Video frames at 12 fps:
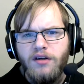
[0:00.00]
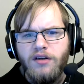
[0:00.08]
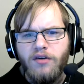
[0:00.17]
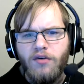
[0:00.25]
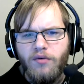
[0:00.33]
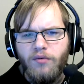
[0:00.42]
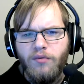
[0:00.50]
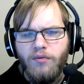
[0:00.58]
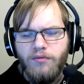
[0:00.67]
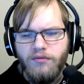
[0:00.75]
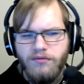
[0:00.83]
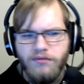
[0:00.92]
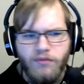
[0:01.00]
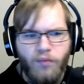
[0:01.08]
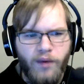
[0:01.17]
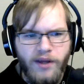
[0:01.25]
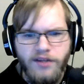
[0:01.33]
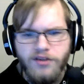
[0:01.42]

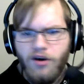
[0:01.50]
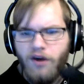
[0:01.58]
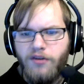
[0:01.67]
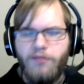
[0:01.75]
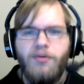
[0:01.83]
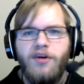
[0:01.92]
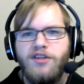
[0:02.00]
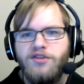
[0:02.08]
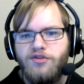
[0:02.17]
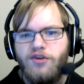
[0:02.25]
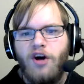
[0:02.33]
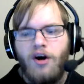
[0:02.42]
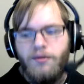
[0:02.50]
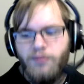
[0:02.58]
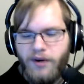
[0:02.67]
wait until the price dropped?